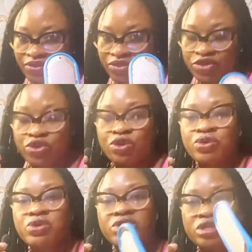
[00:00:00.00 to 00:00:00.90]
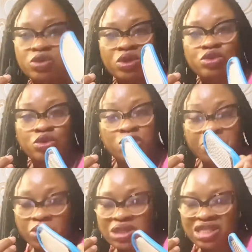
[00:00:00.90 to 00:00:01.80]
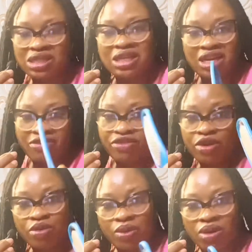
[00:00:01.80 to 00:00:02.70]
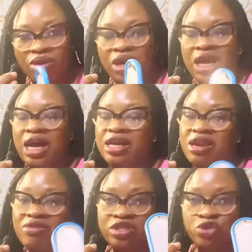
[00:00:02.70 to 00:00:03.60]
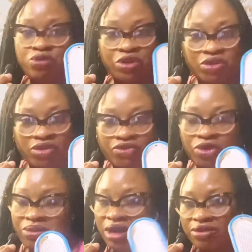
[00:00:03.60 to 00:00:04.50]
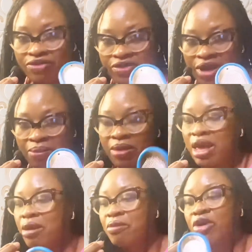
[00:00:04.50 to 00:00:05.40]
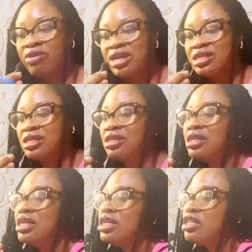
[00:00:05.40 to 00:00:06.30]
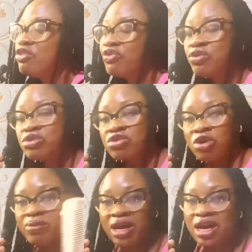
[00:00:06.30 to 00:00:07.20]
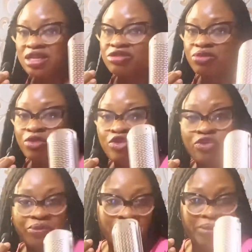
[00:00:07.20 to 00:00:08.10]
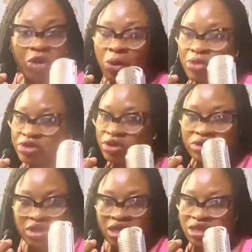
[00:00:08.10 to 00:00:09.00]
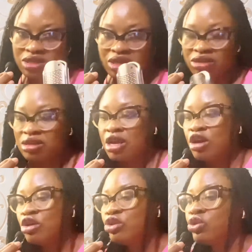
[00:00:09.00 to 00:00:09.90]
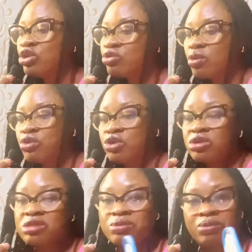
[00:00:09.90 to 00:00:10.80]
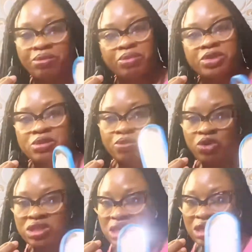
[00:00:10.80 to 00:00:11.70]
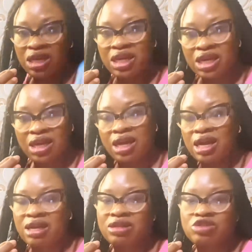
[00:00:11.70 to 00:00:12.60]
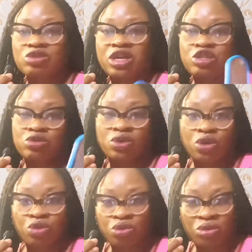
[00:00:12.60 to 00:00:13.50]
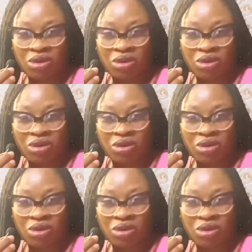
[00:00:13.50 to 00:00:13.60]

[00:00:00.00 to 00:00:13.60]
So you use this one to smoothen the leg very well, and everything will be uniform and fine. But already the full scrubber has removed almost all the dead cells. This one will just smoothen the leg so that it will not look